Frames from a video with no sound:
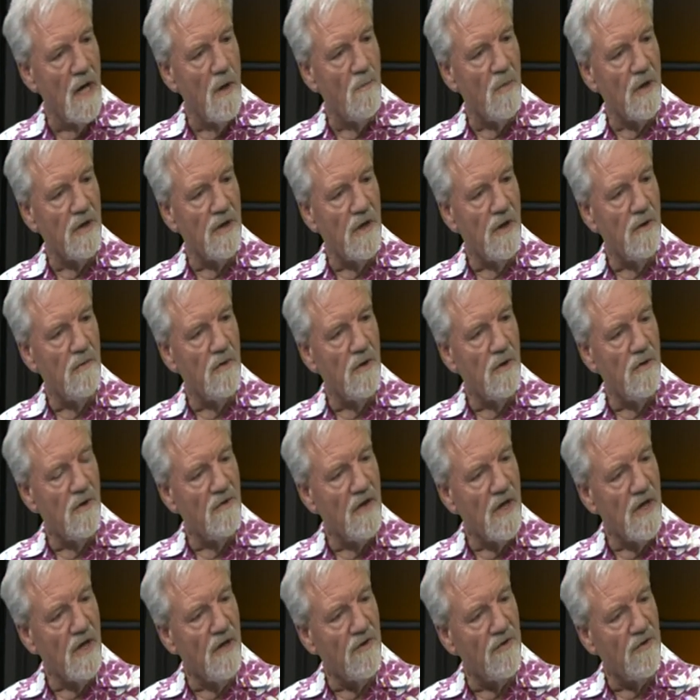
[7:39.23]
But the the
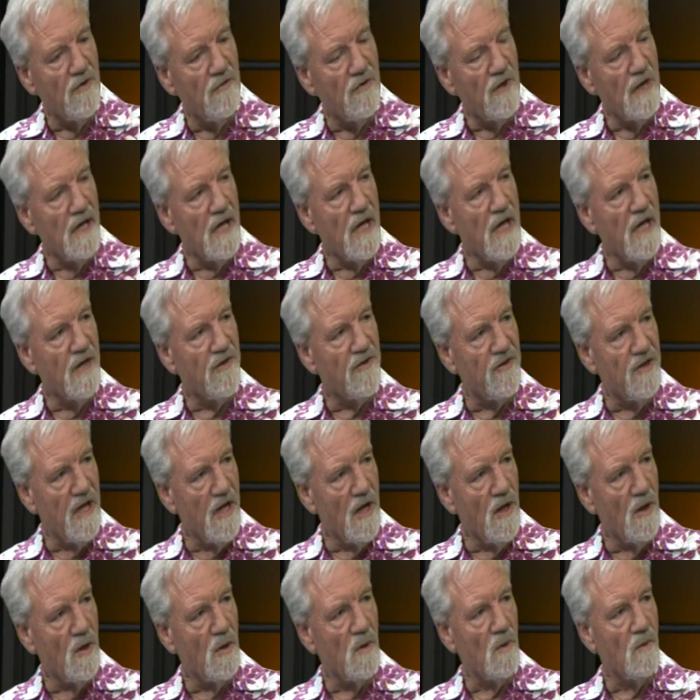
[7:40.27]
thing is that the S
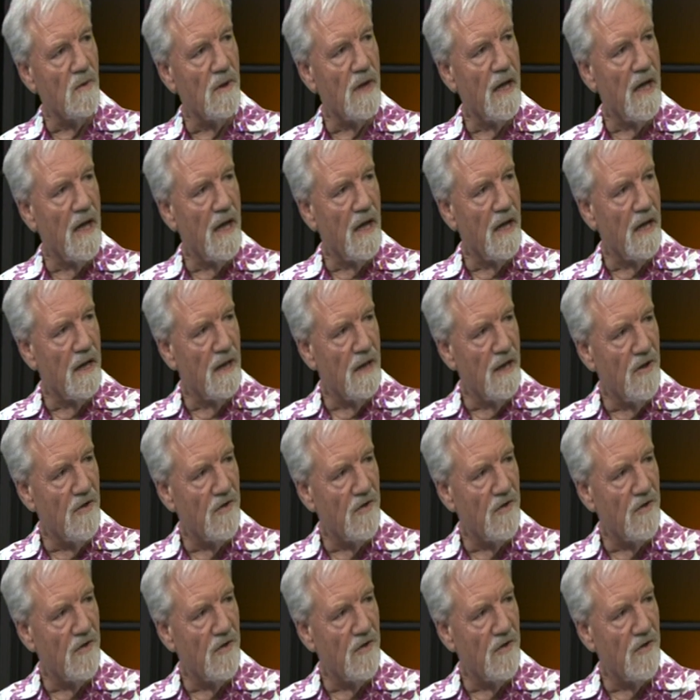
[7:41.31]
D L uh,